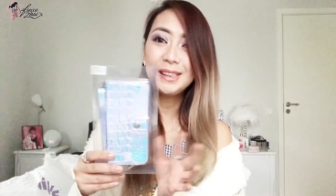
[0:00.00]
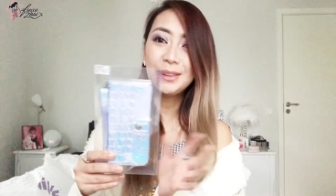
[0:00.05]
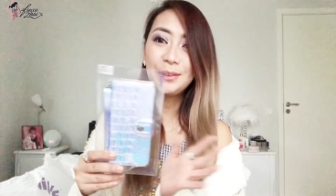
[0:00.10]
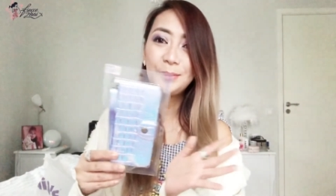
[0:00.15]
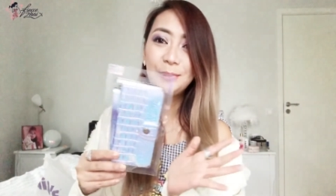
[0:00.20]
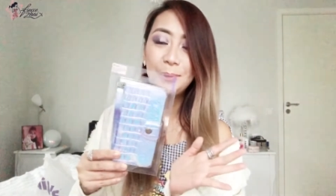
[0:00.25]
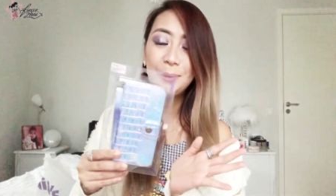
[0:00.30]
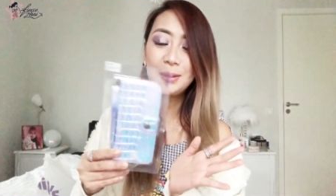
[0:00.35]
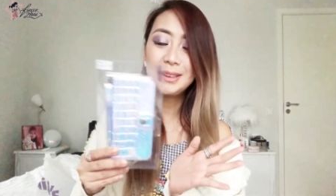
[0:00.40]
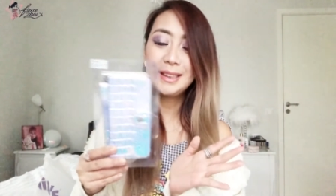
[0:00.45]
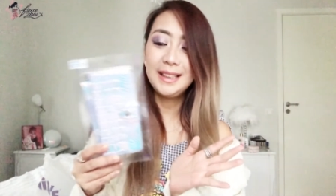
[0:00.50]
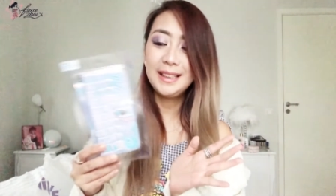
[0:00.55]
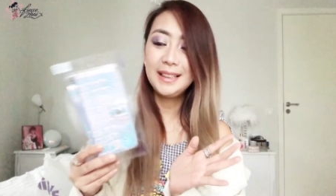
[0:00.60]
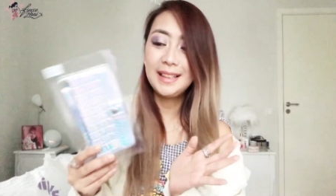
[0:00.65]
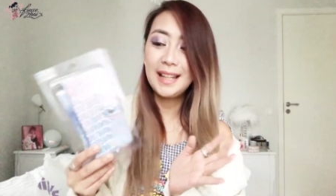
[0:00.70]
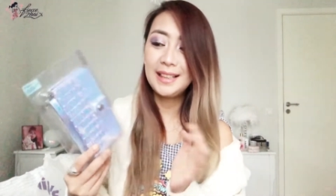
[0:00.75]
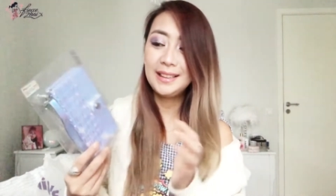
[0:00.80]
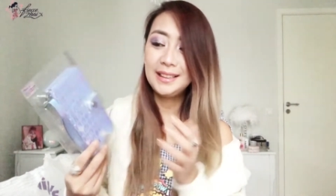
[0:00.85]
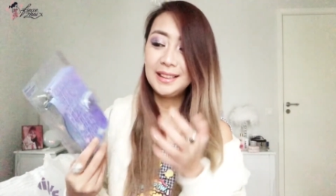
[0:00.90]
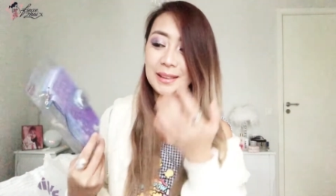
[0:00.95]
Of course, it
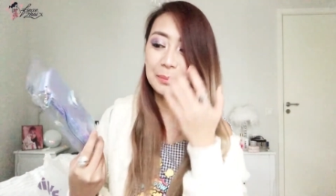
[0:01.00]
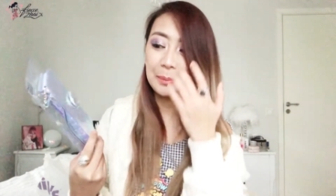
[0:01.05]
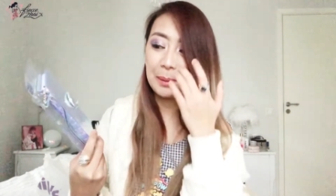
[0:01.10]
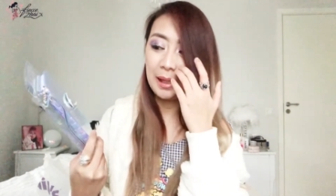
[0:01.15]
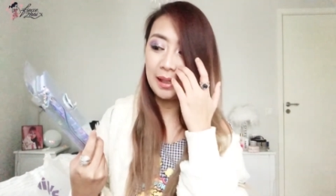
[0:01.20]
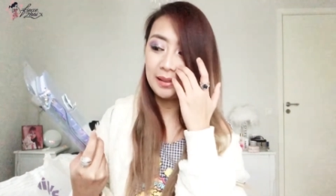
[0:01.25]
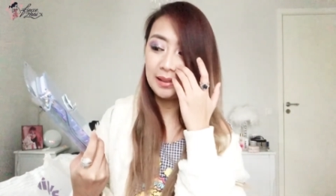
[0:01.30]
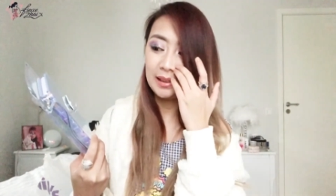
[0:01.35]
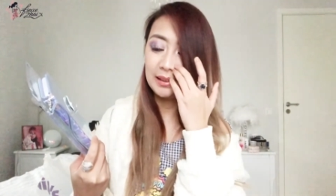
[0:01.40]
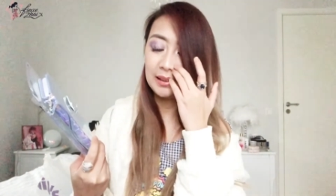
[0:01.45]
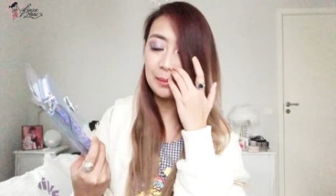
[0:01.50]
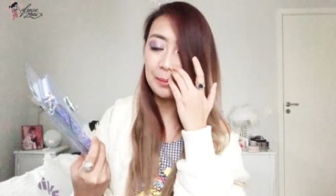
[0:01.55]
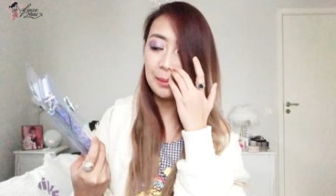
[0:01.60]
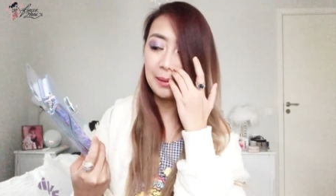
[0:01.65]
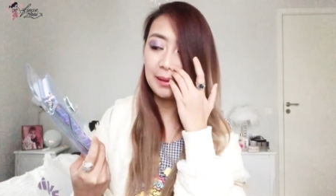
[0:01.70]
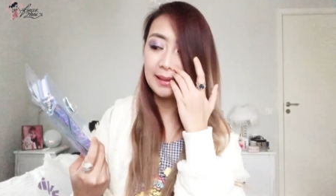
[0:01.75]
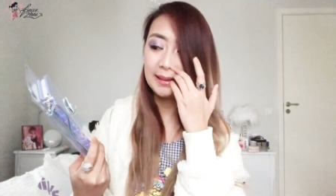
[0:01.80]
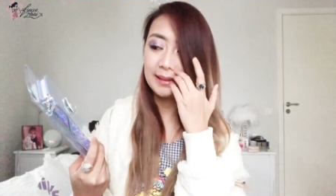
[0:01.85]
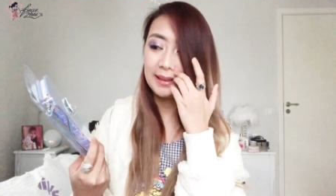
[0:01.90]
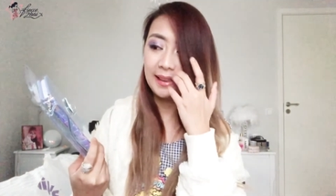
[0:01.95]
catches my attention
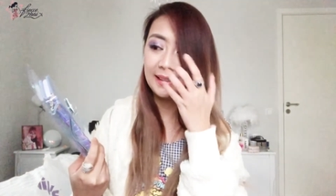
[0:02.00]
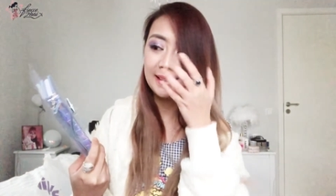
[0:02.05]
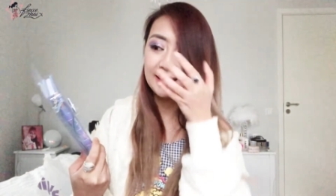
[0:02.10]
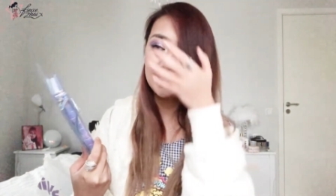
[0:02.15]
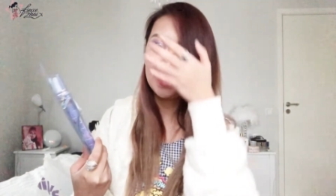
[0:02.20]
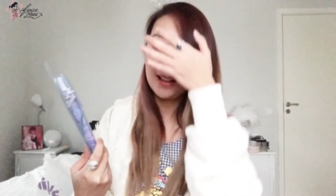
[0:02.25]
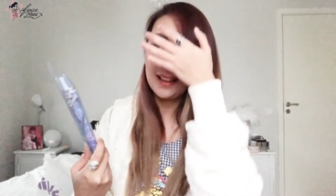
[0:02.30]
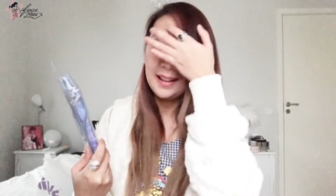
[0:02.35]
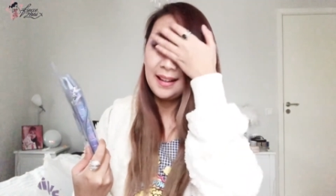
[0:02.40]
because it's